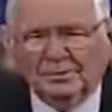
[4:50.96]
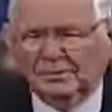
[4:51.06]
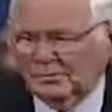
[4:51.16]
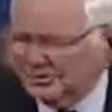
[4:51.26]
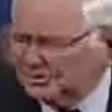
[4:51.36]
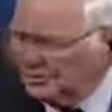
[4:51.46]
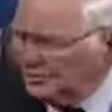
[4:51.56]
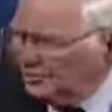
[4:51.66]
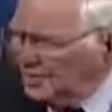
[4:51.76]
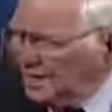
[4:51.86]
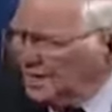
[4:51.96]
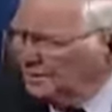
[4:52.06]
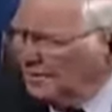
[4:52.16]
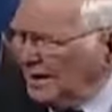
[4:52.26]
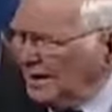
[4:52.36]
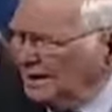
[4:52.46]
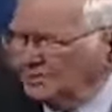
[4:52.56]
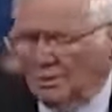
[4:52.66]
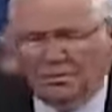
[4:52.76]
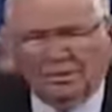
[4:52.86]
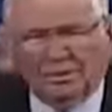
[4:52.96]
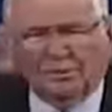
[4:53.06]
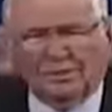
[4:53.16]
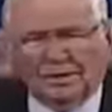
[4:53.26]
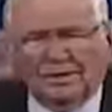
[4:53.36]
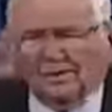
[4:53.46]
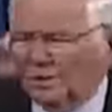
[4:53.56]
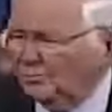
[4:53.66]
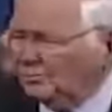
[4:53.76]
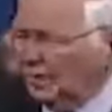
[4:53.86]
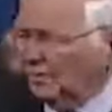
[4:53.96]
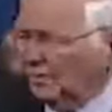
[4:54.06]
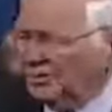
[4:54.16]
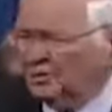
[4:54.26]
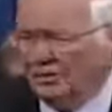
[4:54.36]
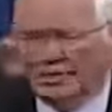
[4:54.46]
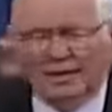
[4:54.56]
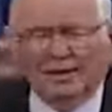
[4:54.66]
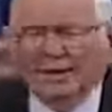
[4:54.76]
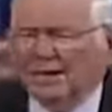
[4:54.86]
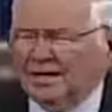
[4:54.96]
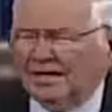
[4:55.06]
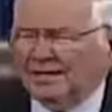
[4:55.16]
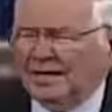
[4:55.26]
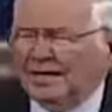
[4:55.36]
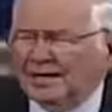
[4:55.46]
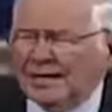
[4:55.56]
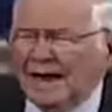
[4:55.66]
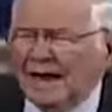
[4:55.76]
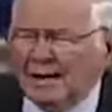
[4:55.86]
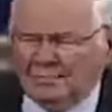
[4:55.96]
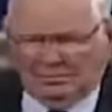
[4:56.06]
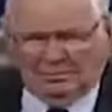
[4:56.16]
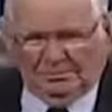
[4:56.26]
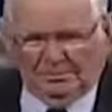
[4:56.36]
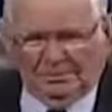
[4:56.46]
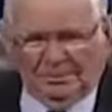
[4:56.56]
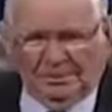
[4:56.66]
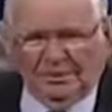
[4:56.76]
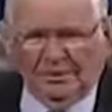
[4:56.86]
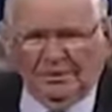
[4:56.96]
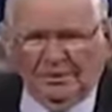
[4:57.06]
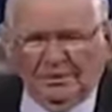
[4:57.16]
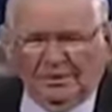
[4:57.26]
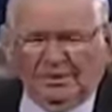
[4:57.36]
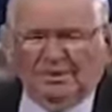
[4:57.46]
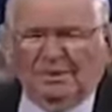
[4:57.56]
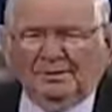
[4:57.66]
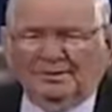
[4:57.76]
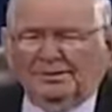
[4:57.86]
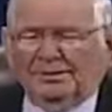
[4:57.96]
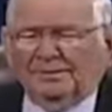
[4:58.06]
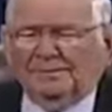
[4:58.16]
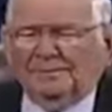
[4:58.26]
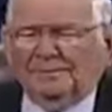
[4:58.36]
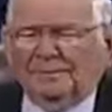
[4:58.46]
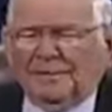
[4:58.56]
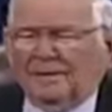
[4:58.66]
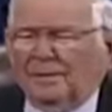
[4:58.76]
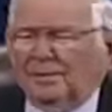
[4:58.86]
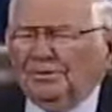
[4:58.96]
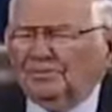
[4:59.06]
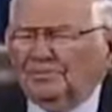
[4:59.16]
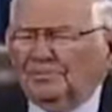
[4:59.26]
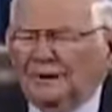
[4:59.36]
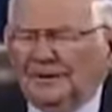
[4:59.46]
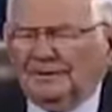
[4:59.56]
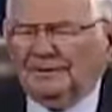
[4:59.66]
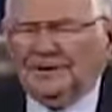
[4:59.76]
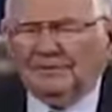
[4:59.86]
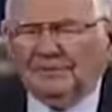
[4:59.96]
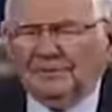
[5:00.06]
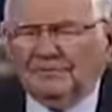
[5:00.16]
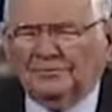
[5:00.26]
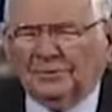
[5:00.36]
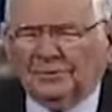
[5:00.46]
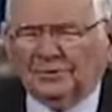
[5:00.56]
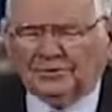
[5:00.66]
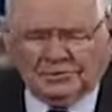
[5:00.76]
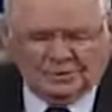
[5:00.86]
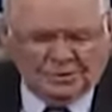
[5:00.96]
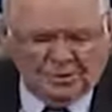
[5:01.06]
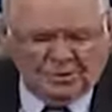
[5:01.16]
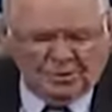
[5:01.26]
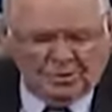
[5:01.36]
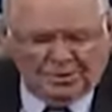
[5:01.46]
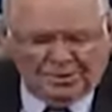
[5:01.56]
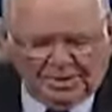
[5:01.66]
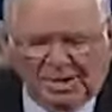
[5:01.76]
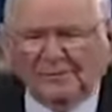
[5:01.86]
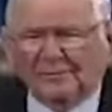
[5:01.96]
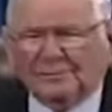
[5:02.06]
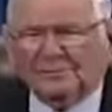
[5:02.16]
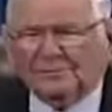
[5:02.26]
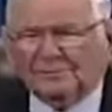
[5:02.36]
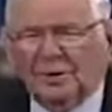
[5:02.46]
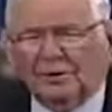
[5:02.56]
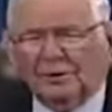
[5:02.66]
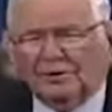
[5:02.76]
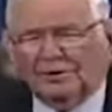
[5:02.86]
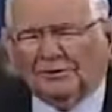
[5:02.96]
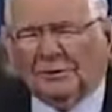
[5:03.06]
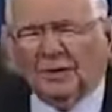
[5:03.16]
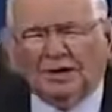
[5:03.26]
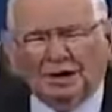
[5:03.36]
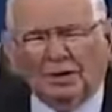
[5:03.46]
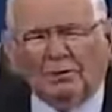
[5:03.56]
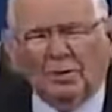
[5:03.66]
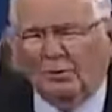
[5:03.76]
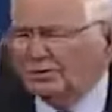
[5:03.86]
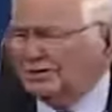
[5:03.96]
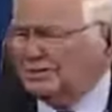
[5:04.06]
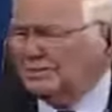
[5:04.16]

You listen to man by his own little work, his own salvation out, he's headed down. Okay. You see, it always goes back to that first verse when Ephraim spoke with authority, what was